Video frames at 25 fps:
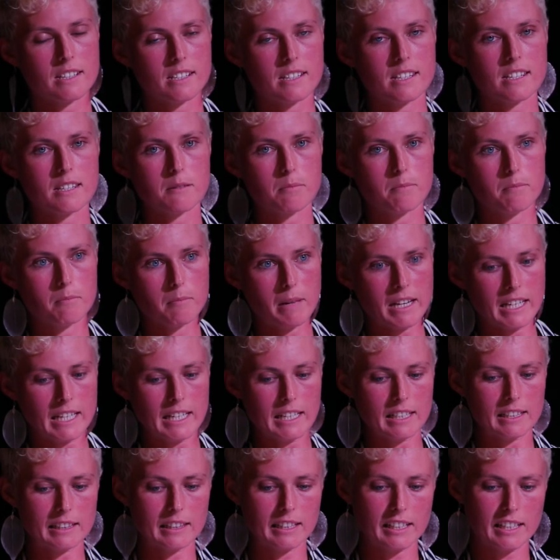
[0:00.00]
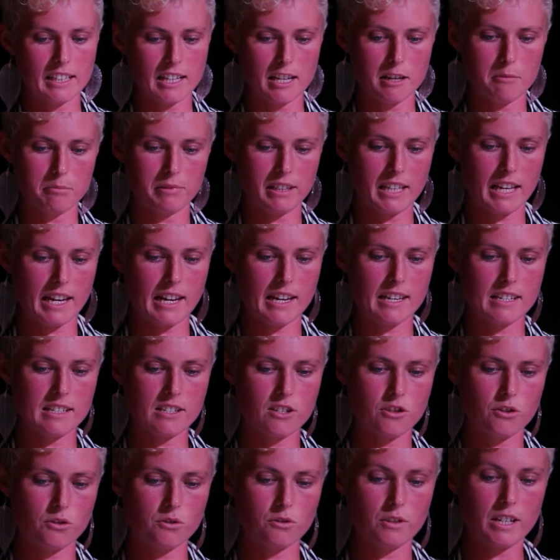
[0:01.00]
this is making clear a
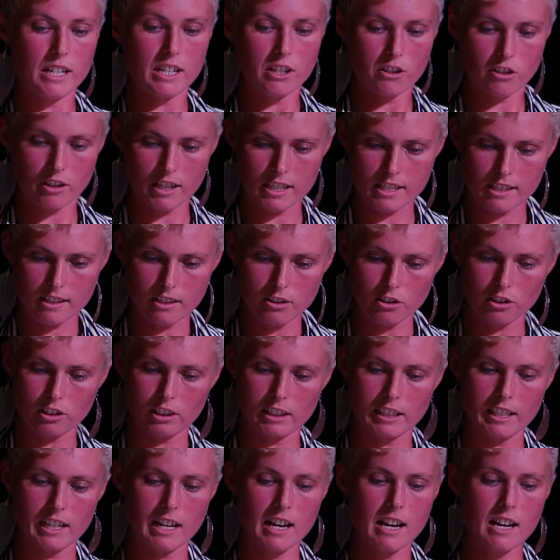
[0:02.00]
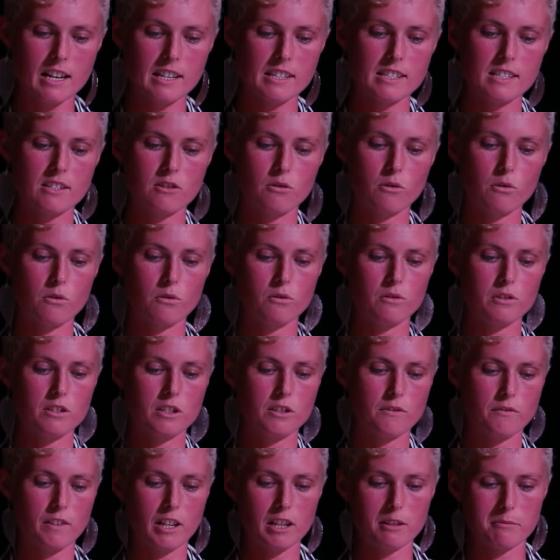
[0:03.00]
plan to increase the nuclear arsenal,
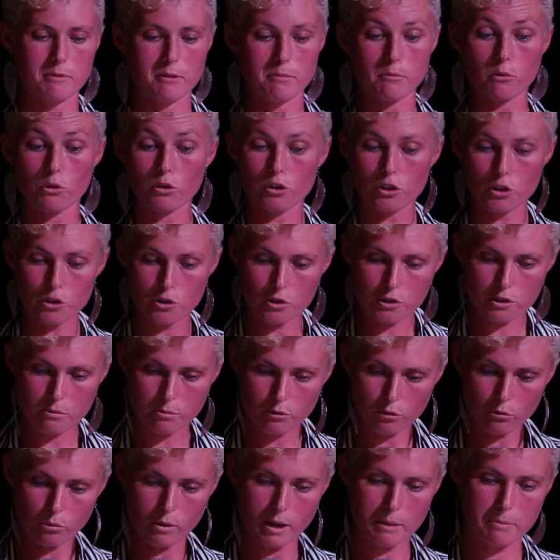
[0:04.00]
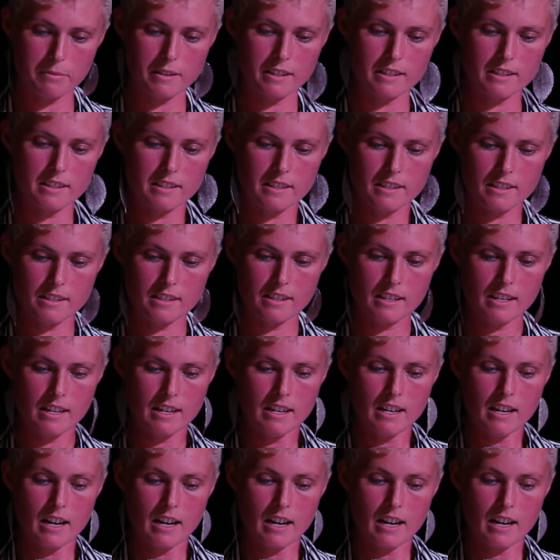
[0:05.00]
develop more usable weapons,